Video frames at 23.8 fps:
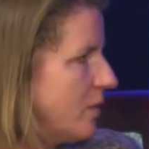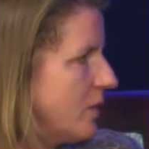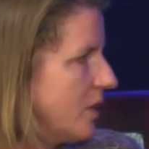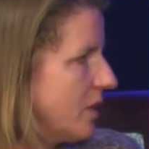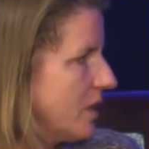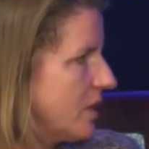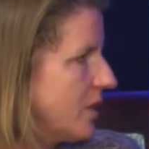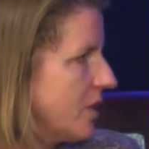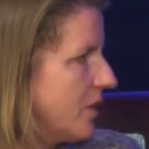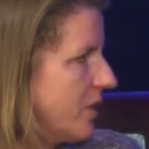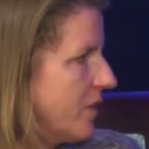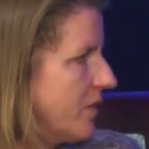
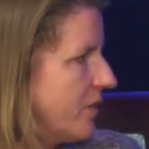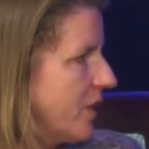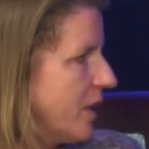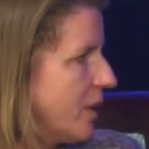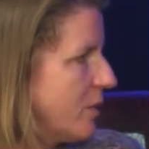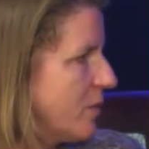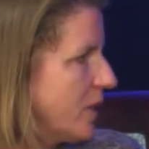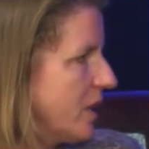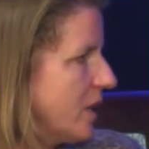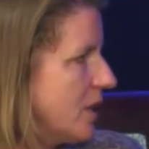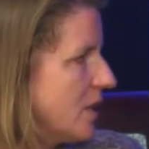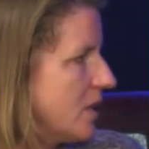military
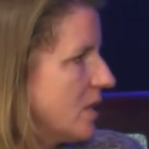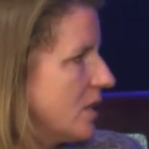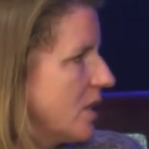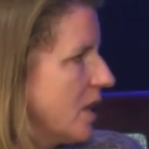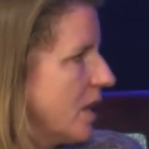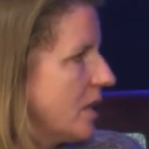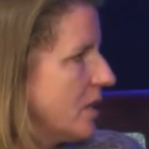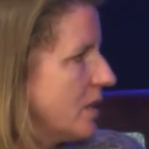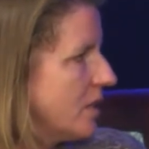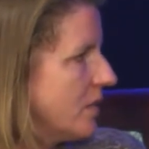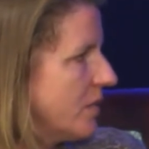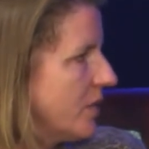families
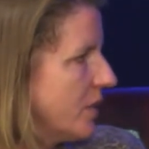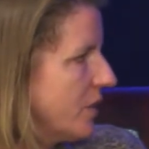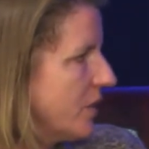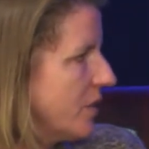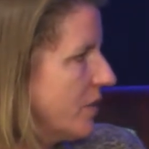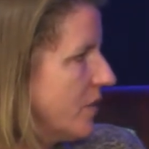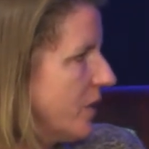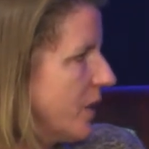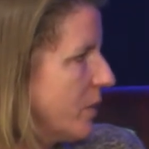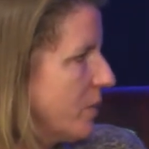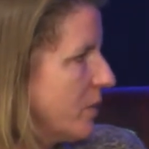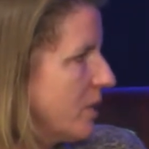and civilian
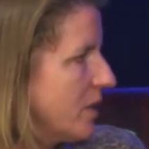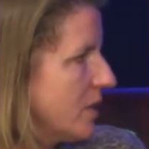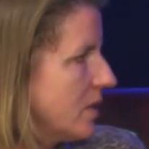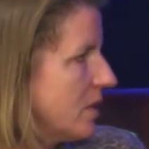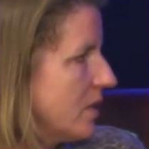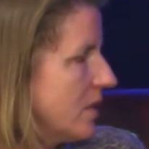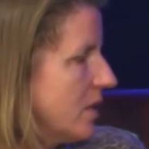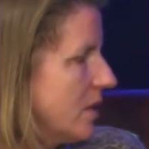families?